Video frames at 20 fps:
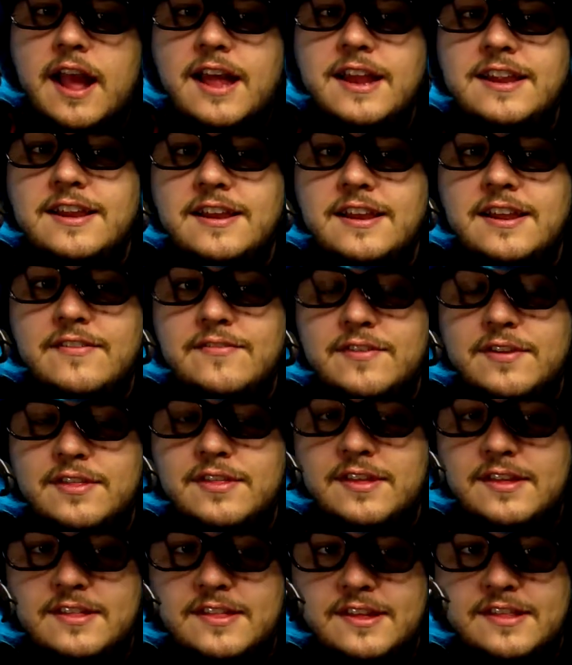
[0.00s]
I didn't even
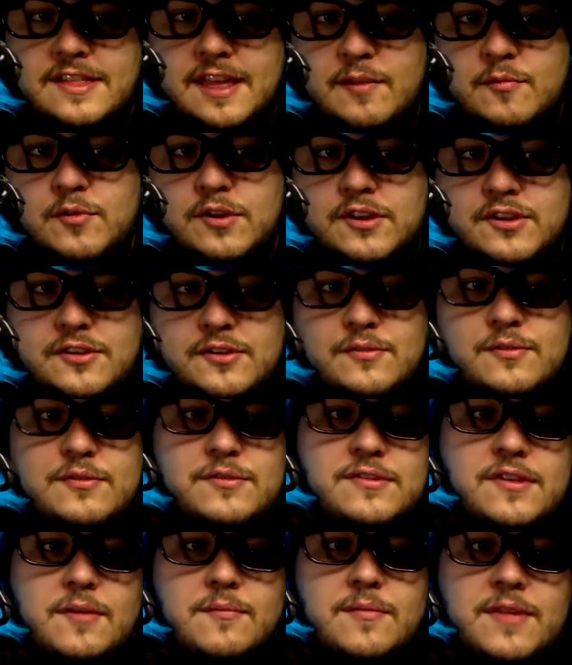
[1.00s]
think that they would do
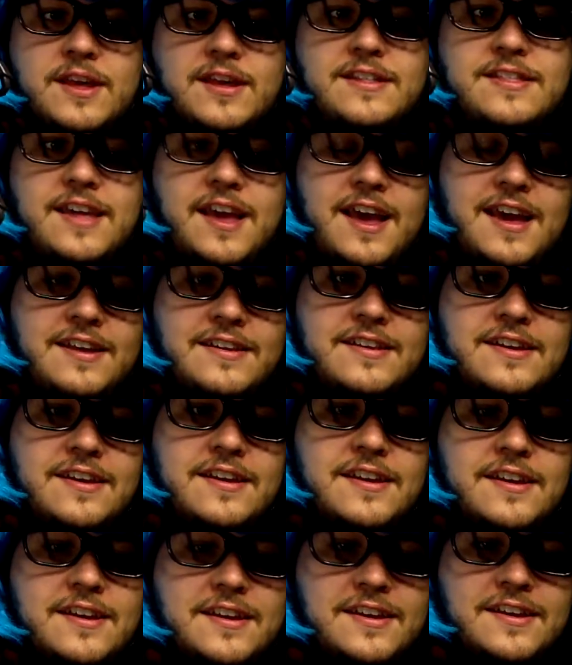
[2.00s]
something like that
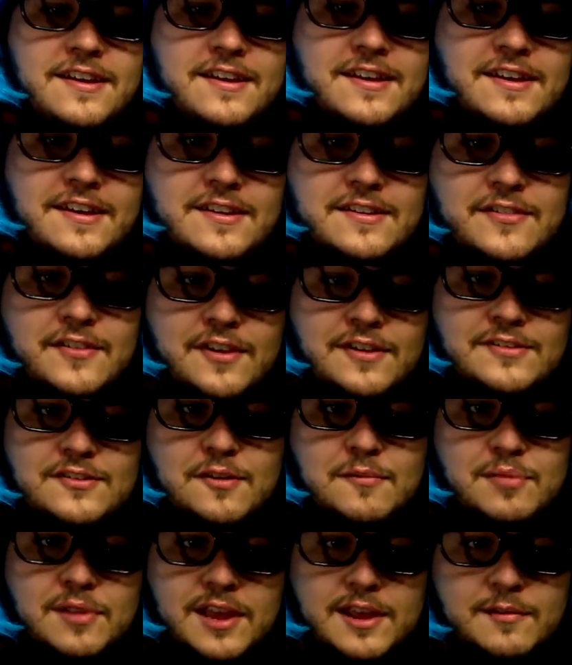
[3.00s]
until I
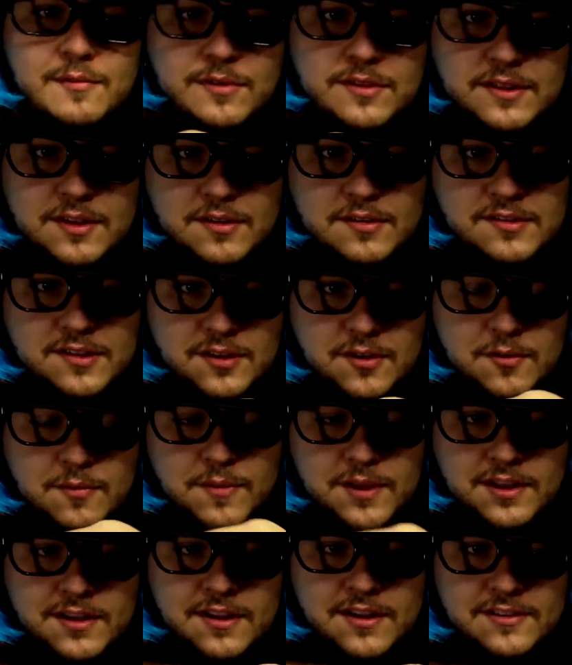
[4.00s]
started playing with it, and I was like, oh
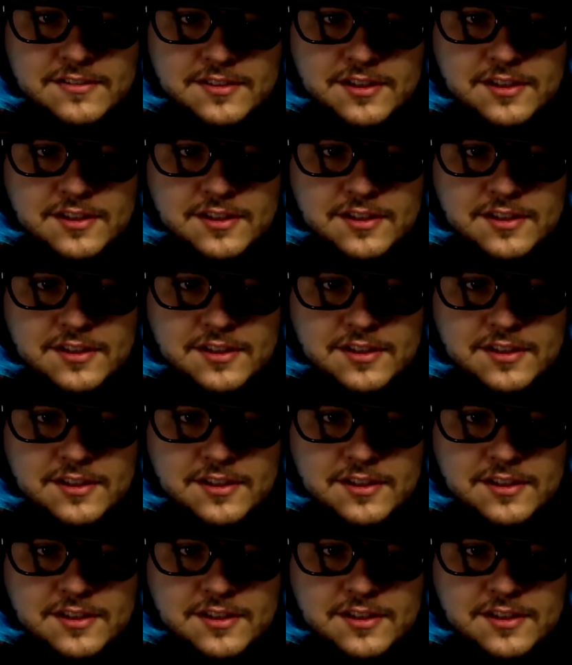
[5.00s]
my gosh,